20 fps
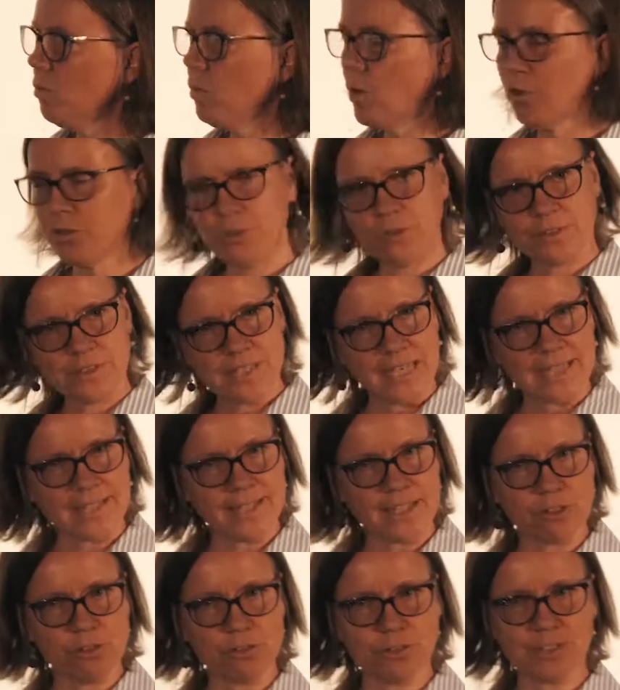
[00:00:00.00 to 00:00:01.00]
what you take
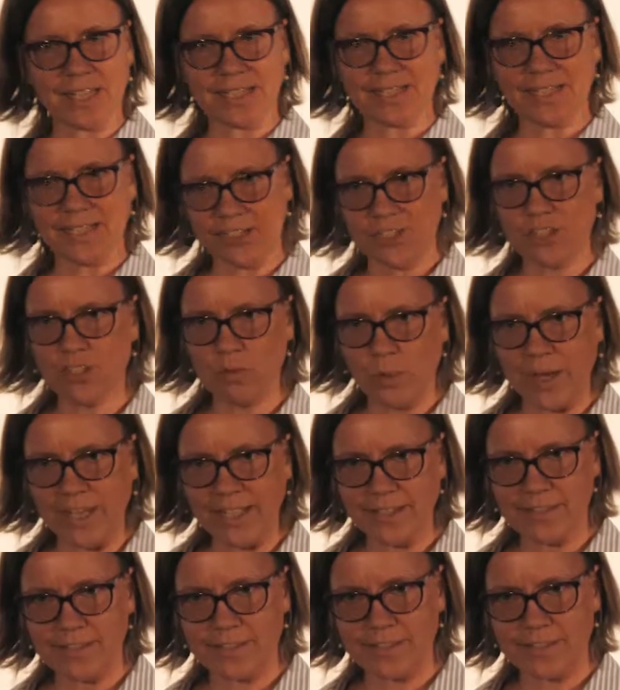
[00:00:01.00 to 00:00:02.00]
here, you take kitchen
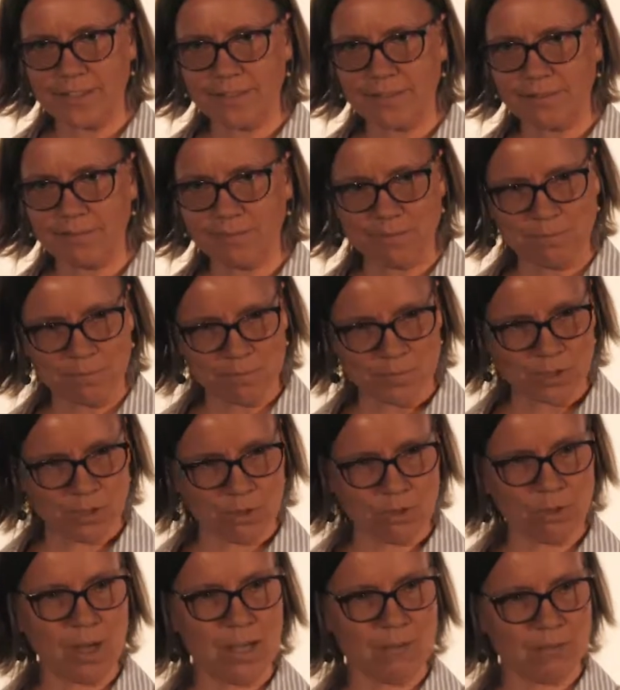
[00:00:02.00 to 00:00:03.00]
waste. So
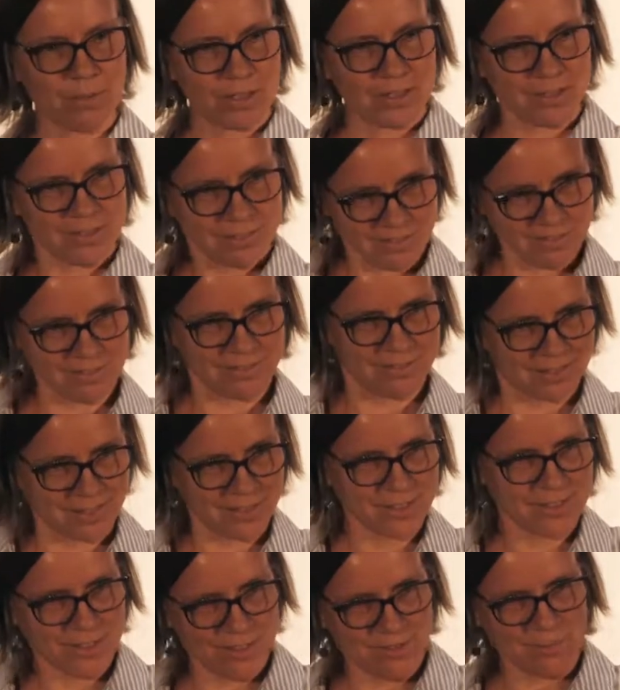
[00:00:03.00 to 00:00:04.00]
you have your little
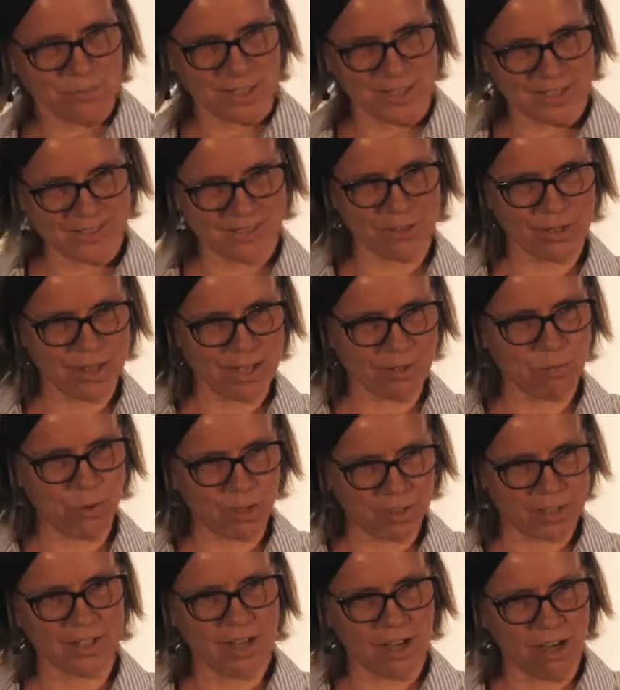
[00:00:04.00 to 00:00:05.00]
kitchen waste. You have
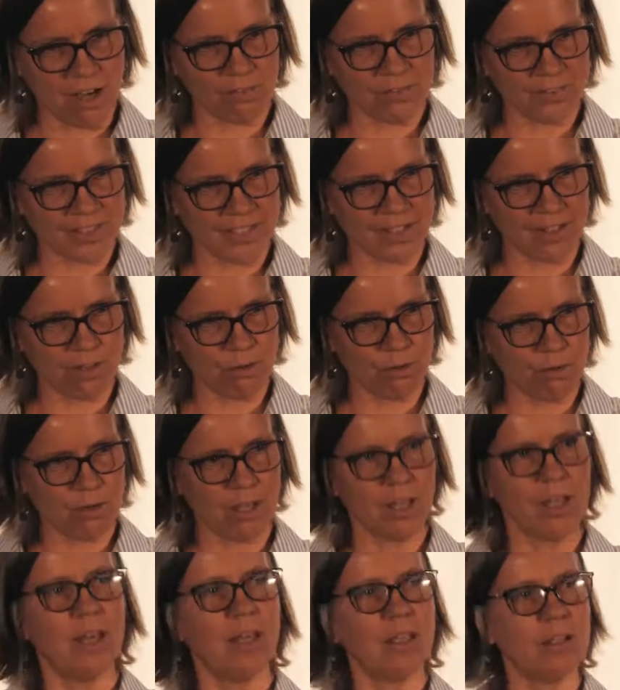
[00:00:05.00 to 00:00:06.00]
1.5 kilo.
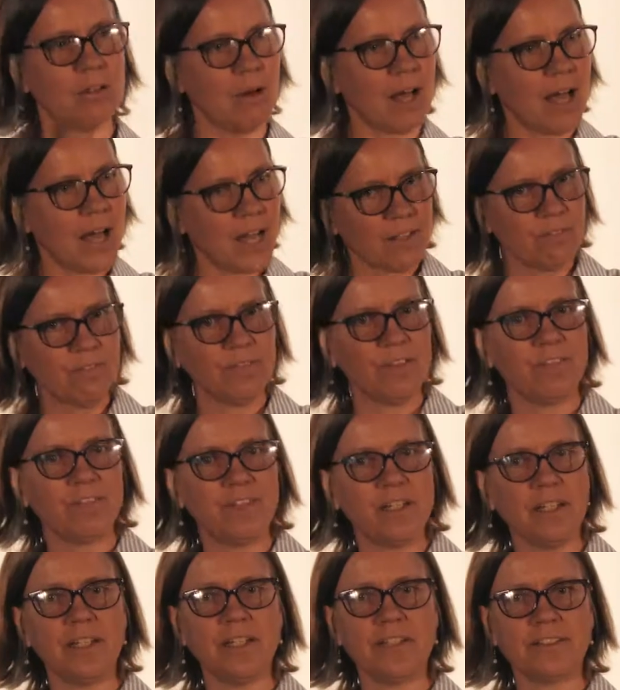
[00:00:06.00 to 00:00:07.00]
You add
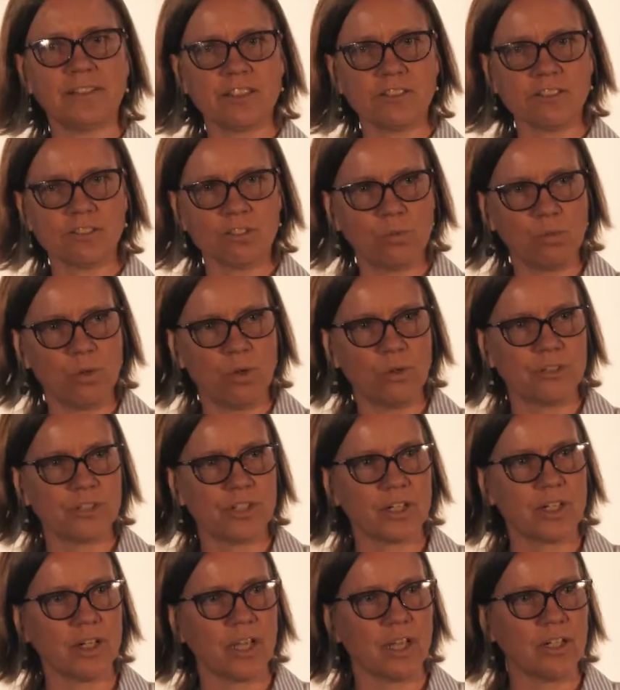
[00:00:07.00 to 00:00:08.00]
15 liters of
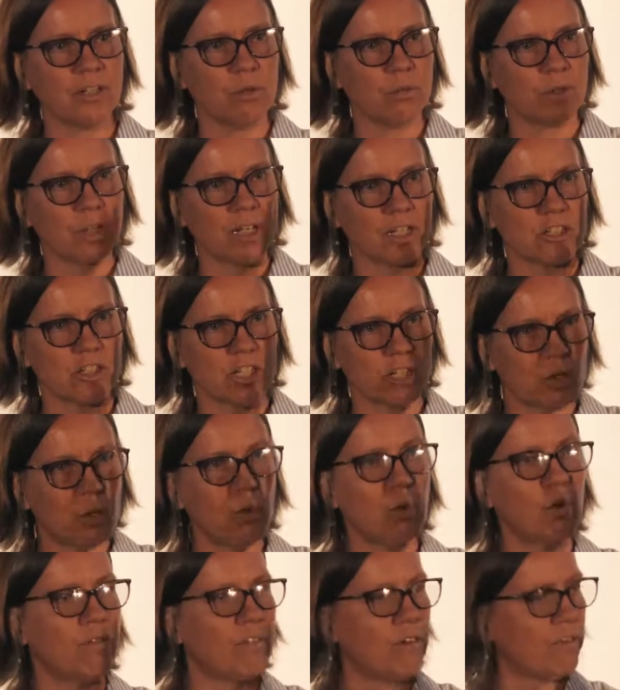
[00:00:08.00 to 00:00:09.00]
water, and you can actually
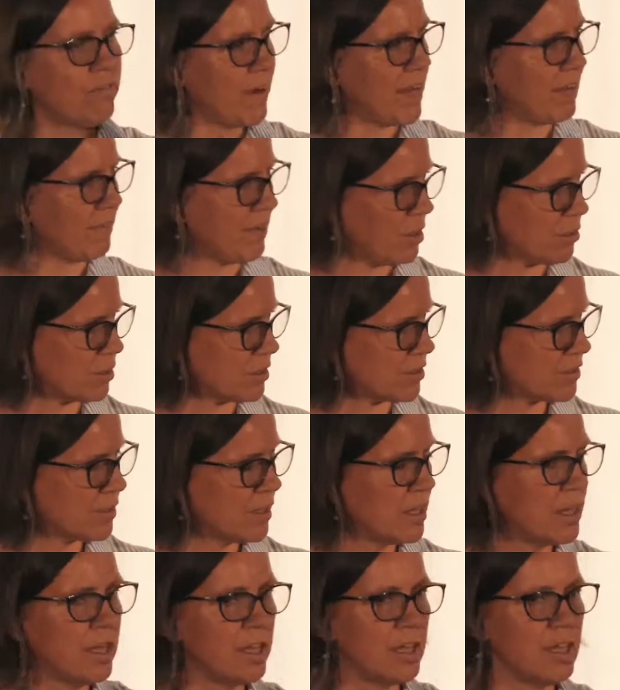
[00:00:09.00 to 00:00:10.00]
cook for 5 hours.
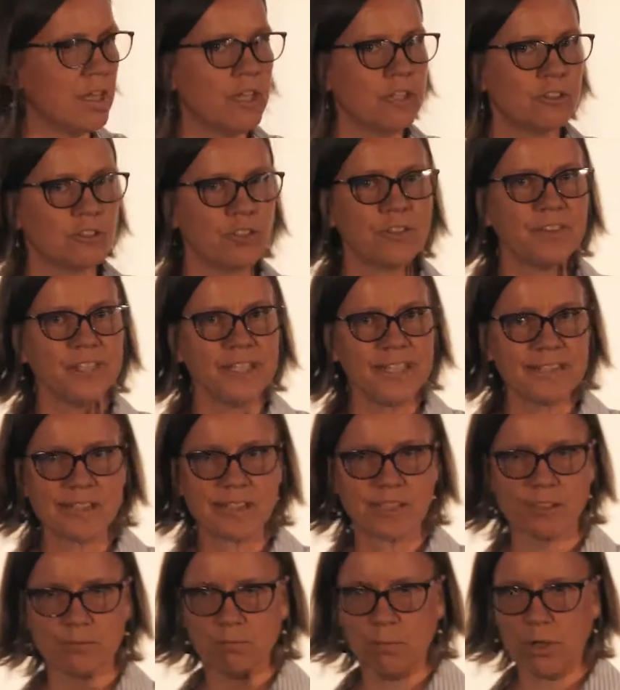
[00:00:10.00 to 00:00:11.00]
So
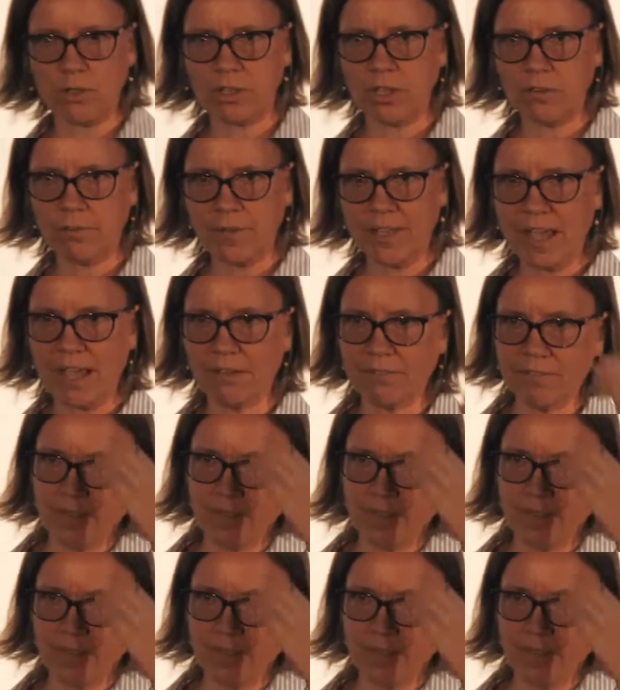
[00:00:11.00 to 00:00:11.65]
this model we have